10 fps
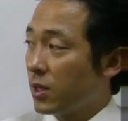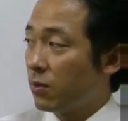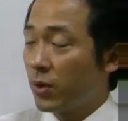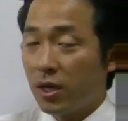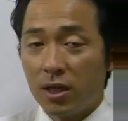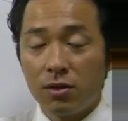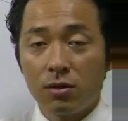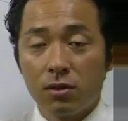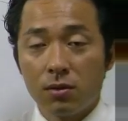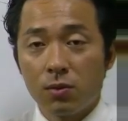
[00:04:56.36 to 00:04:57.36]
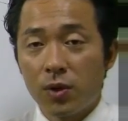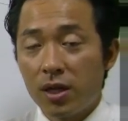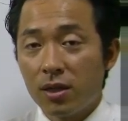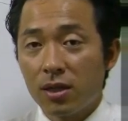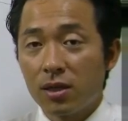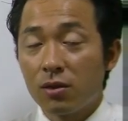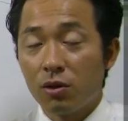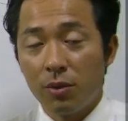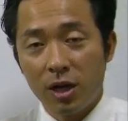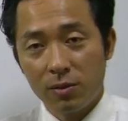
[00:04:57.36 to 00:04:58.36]
rent your
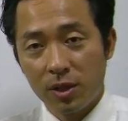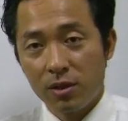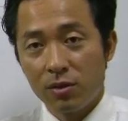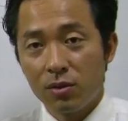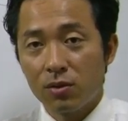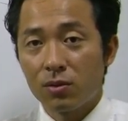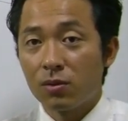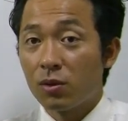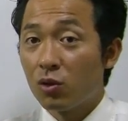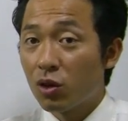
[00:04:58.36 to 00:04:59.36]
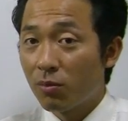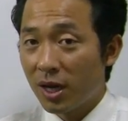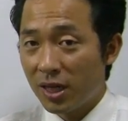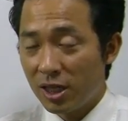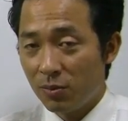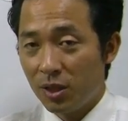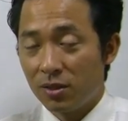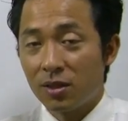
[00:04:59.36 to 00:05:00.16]
apartment to your management